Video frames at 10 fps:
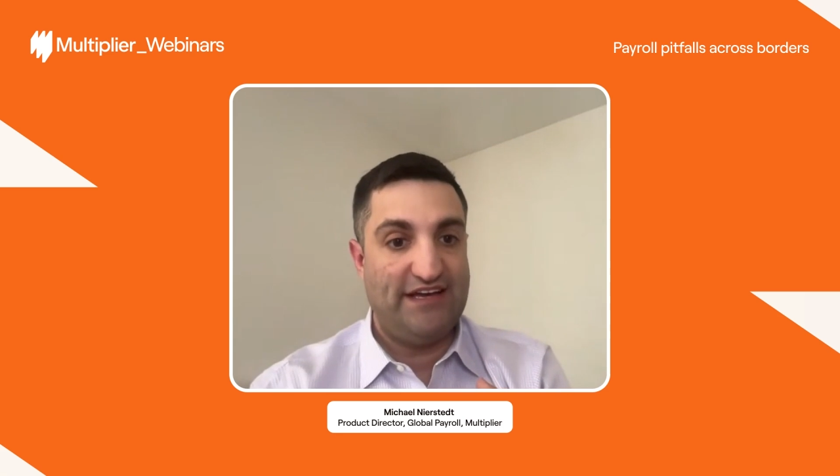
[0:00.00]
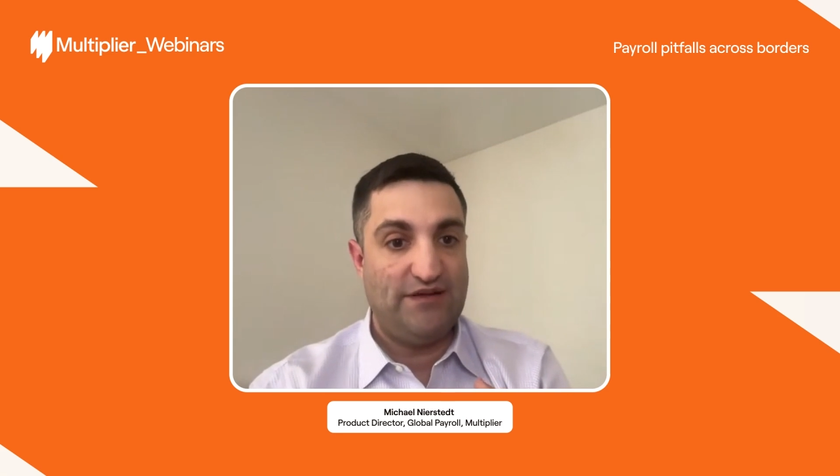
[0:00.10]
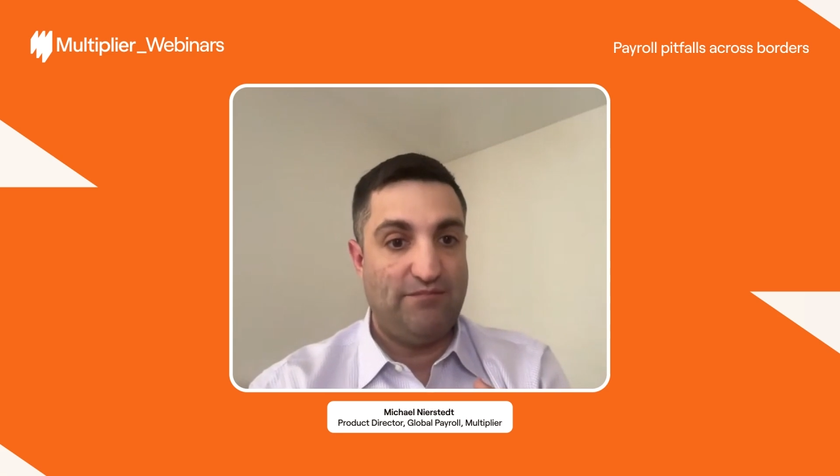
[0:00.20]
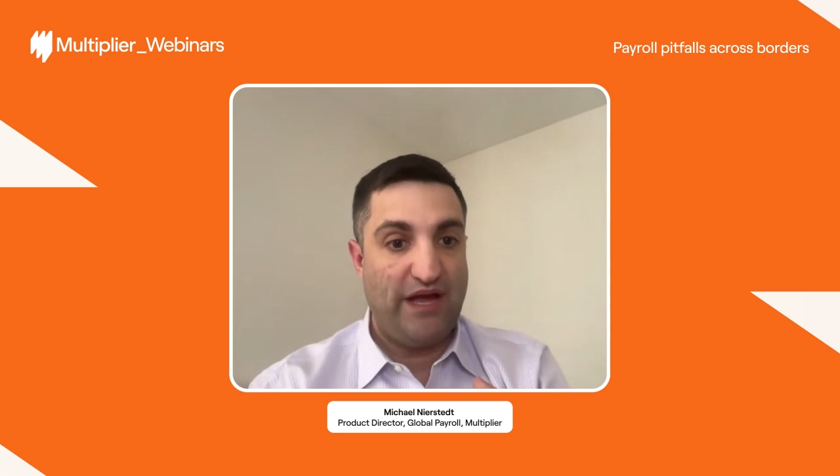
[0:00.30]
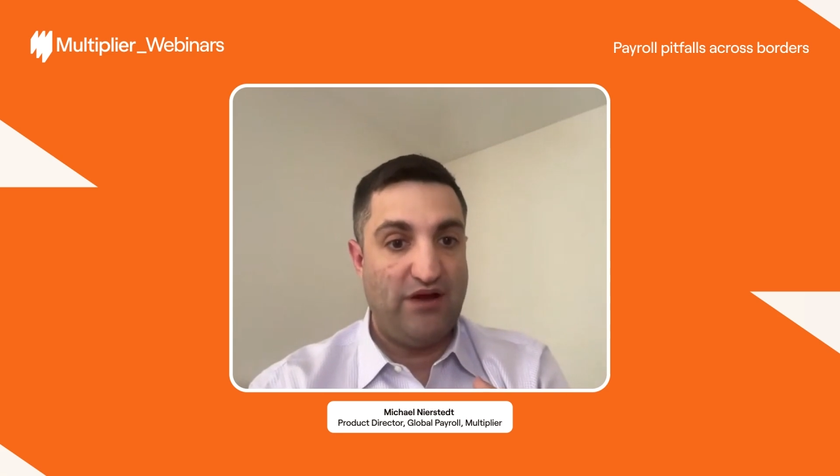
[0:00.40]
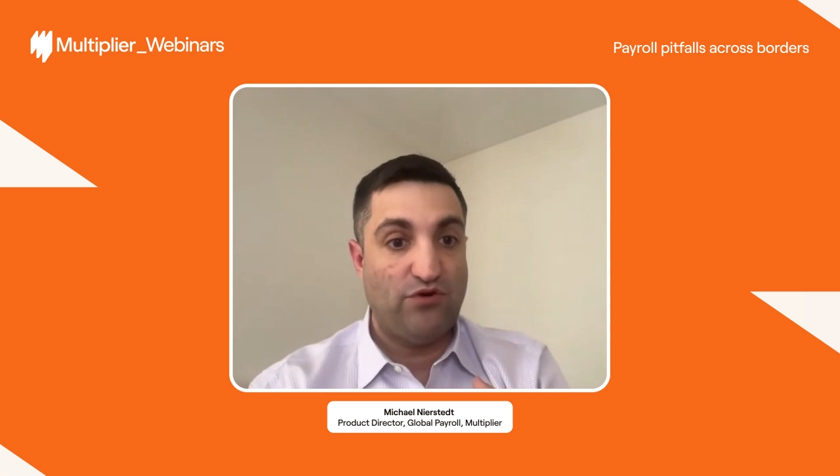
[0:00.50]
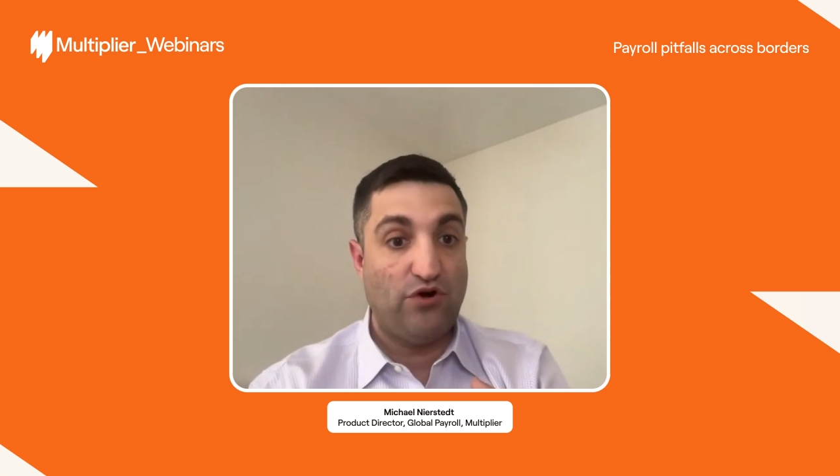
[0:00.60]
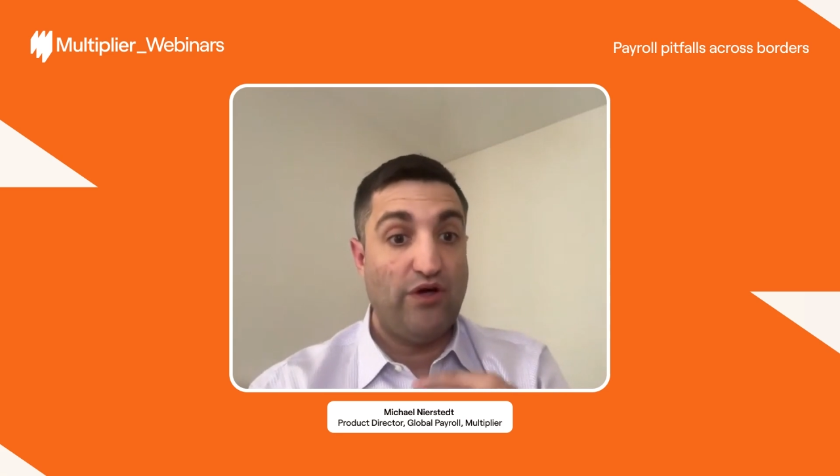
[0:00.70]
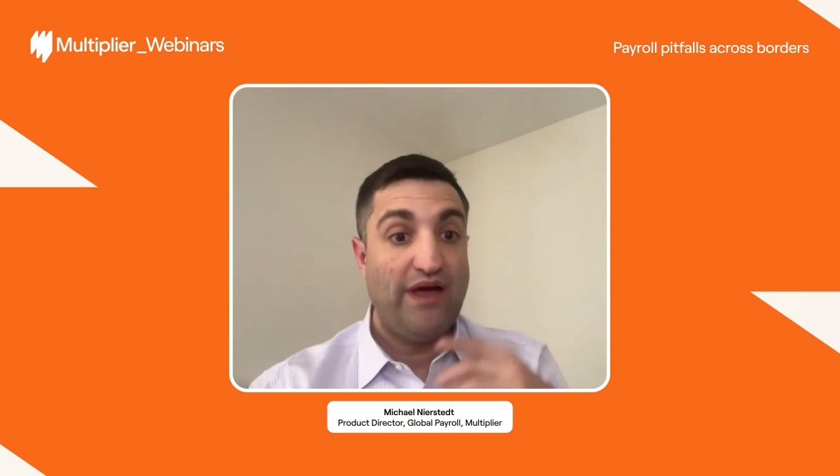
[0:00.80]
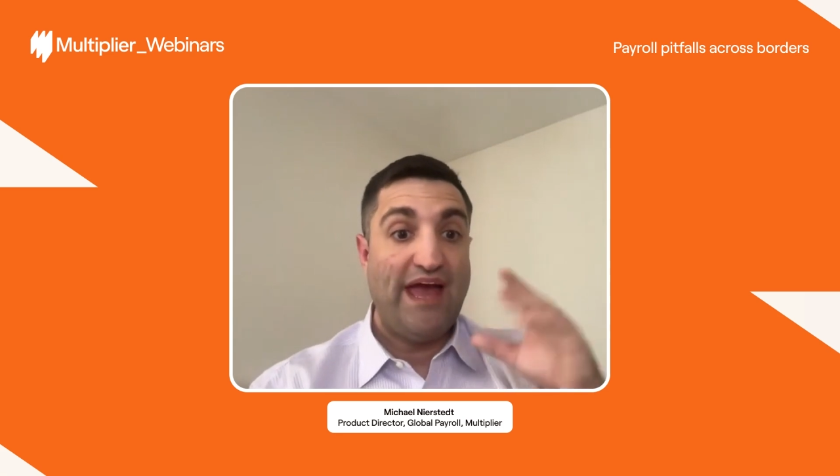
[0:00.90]
into
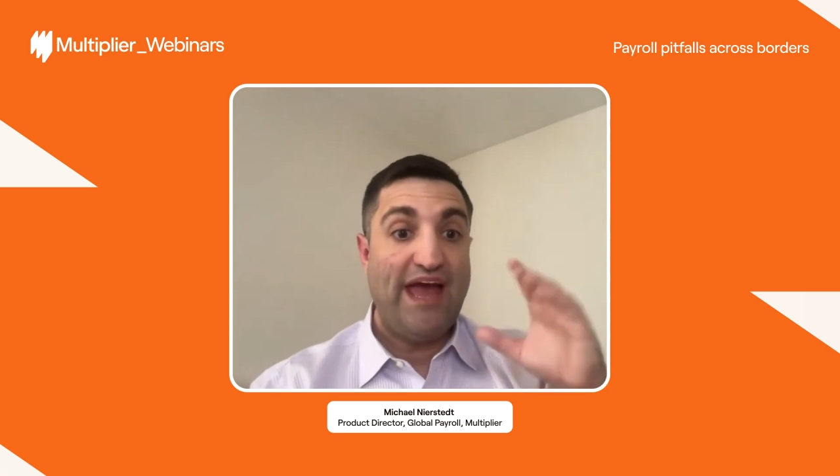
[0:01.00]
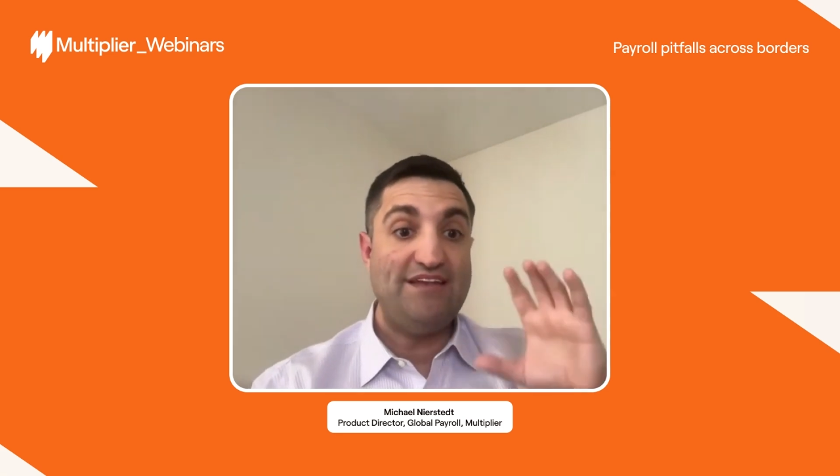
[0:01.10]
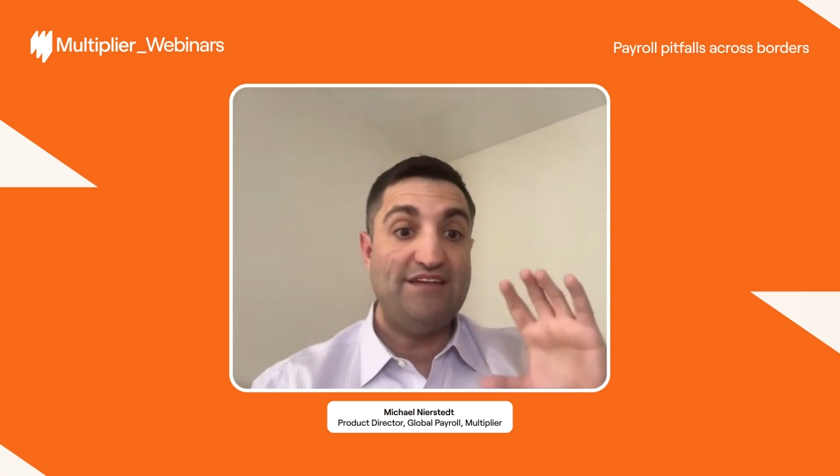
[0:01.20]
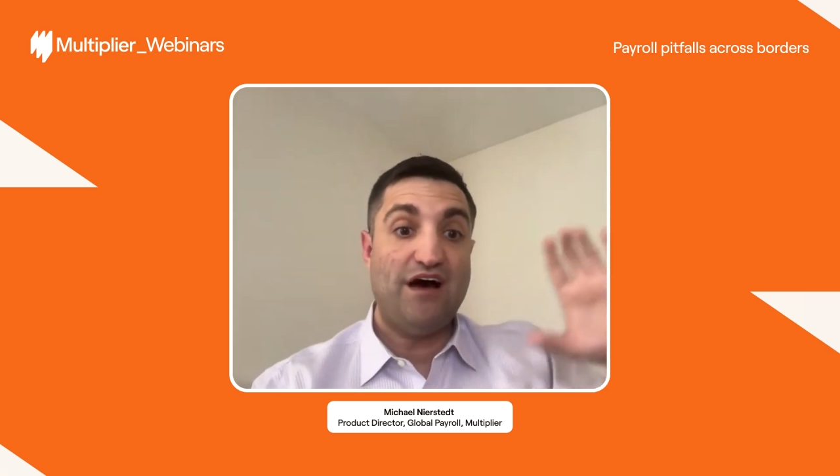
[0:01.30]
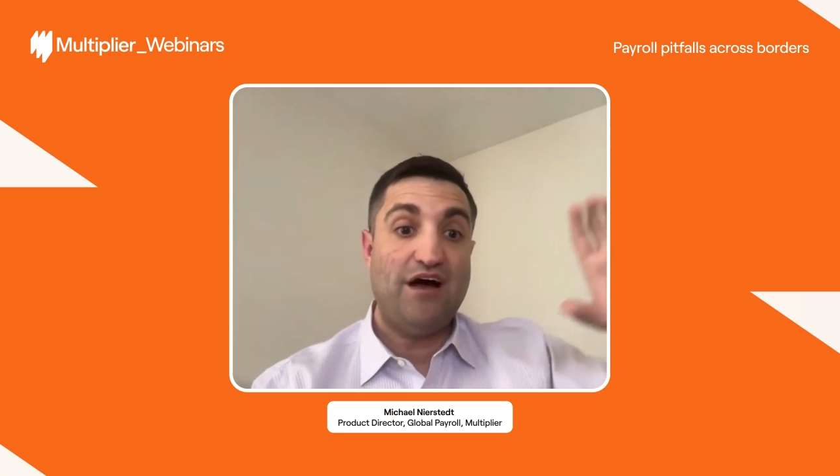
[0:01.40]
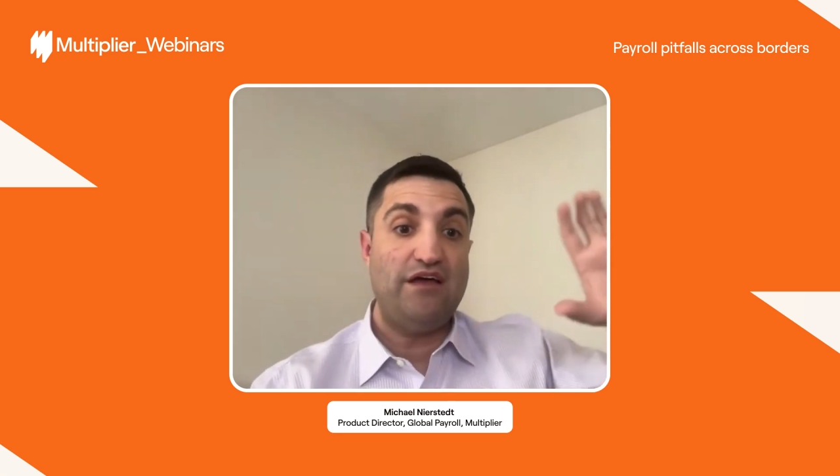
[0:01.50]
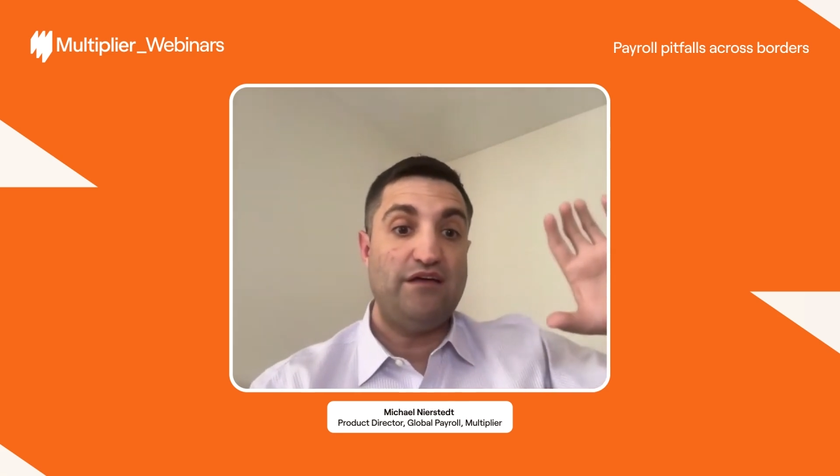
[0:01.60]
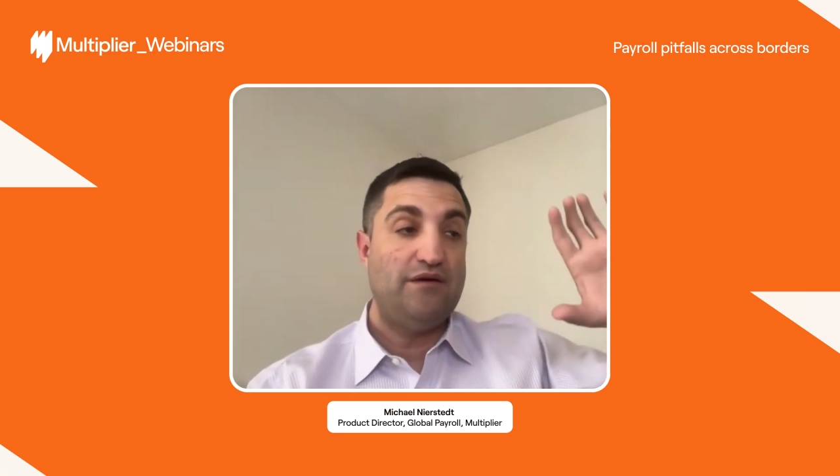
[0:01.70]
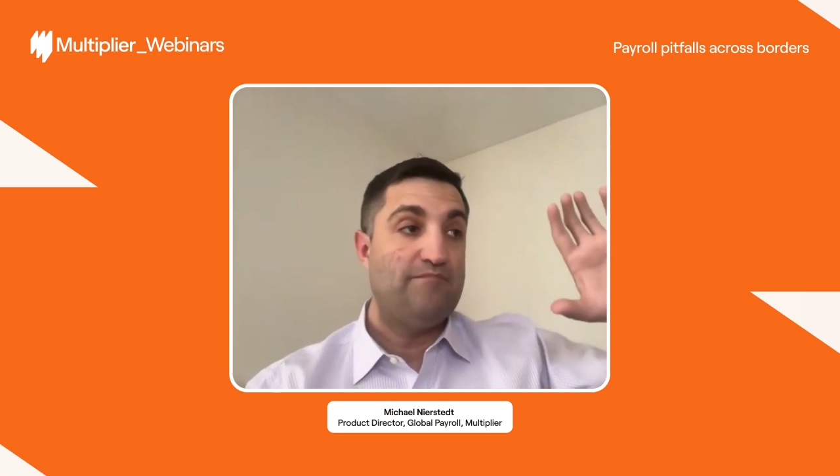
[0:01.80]
payroll and not